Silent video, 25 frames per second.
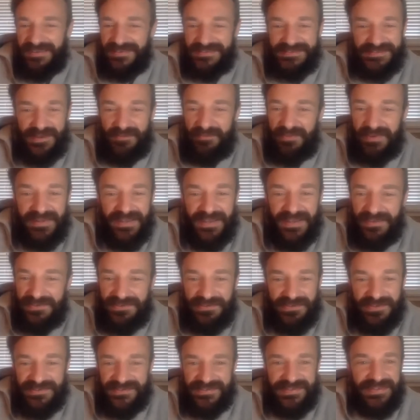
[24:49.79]
to somebody else
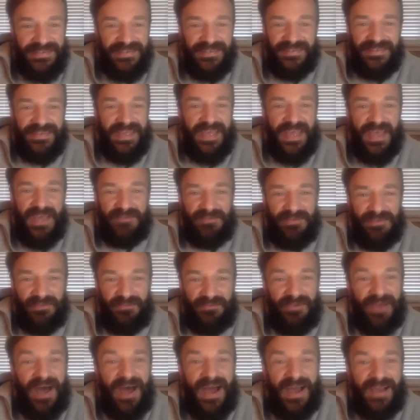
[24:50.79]
who gets hit in the head with a
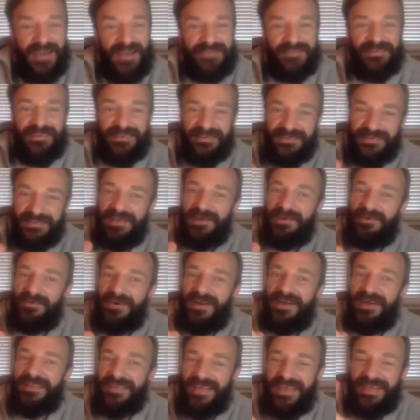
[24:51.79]
rock and they're like, you know
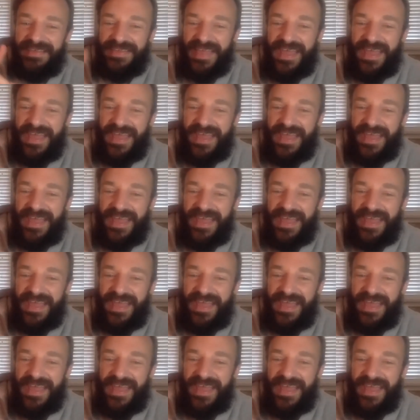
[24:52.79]
what,